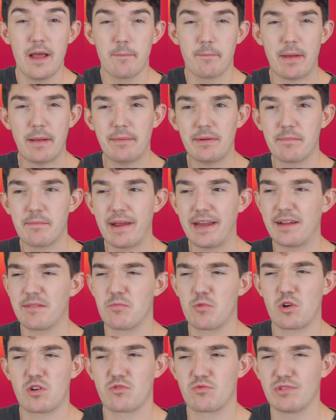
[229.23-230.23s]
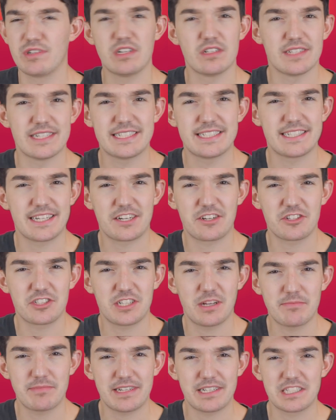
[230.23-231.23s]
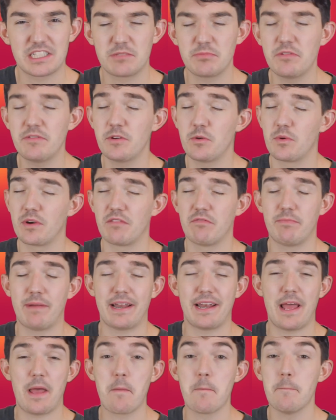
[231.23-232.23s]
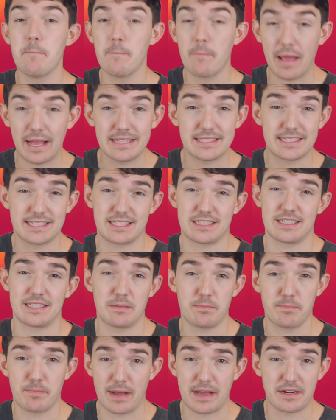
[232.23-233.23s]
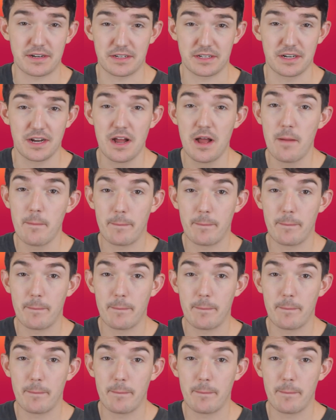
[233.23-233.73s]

maybe made it more realistic or something, this movie would have been immensely better,